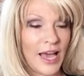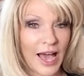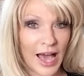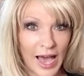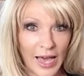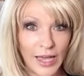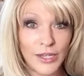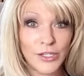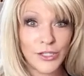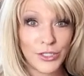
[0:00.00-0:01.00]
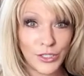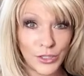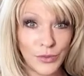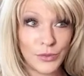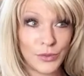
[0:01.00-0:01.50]
I
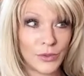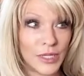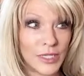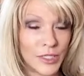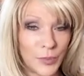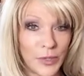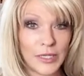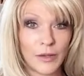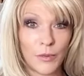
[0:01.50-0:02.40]
do spend